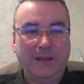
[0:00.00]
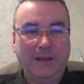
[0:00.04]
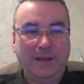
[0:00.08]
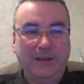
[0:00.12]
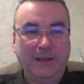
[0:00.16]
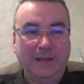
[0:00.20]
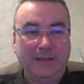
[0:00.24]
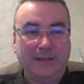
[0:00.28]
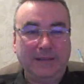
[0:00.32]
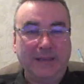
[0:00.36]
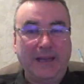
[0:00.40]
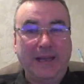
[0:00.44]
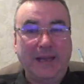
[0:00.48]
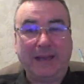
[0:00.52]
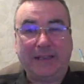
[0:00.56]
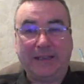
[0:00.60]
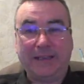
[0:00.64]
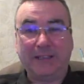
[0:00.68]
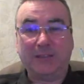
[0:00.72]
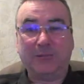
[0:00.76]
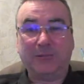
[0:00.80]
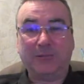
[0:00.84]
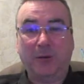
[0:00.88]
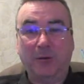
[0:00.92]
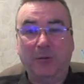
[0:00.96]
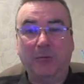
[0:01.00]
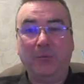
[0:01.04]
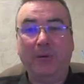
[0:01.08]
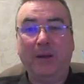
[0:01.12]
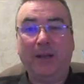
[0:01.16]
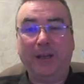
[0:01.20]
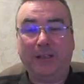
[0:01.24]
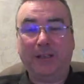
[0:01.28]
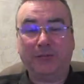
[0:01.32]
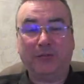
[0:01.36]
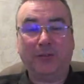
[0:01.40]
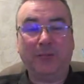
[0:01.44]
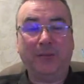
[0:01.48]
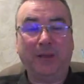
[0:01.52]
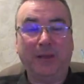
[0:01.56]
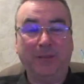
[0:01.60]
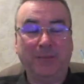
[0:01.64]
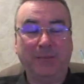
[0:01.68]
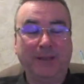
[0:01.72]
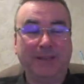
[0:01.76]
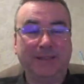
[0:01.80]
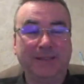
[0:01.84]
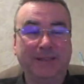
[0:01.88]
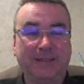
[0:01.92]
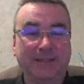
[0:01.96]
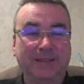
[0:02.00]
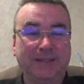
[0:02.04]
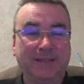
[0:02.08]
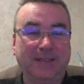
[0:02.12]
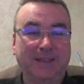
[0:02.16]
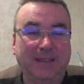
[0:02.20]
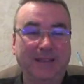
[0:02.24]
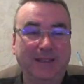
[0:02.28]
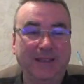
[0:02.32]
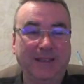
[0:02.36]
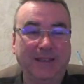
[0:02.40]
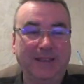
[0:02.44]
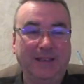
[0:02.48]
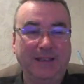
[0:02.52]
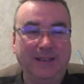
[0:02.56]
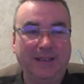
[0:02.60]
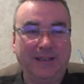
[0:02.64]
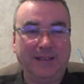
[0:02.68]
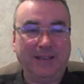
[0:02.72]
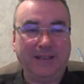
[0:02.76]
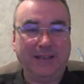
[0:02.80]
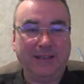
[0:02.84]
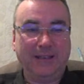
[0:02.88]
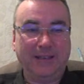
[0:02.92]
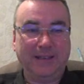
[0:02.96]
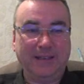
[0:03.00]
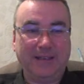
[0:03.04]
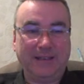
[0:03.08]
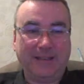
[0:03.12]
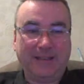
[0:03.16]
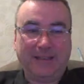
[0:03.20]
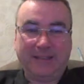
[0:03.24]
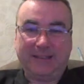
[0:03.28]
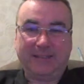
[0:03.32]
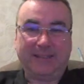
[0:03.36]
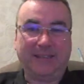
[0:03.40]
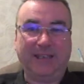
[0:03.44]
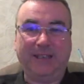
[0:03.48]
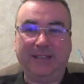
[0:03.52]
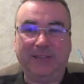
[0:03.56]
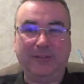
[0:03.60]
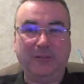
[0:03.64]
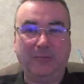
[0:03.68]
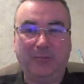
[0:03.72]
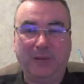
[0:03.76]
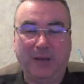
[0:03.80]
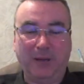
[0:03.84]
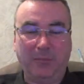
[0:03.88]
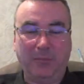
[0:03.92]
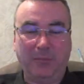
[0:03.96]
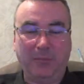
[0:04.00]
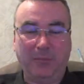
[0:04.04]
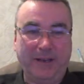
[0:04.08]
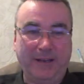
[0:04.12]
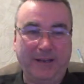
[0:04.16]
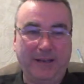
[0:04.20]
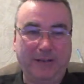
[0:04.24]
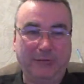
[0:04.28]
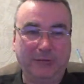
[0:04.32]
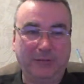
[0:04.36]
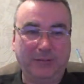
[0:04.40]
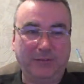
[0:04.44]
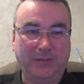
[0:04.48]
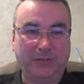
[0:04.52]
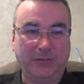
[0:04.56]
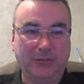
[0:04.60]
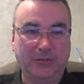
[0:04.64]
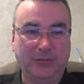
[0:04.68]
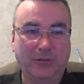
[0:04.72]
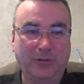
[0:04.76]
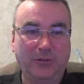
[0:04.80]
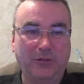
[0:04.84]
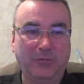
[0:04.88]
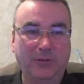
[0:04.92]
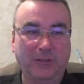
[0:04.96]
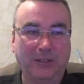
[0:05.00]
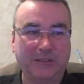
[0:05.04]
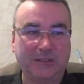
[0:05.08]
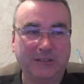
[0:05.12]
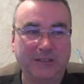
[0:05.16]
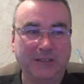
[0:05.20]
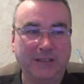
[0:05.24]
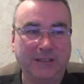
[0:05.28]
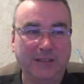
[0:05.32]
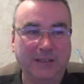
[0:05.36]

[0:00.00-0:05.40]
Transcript: Yeah, Gizmo works for me, mate. Like I say, I don't mind paying out if it's good quality.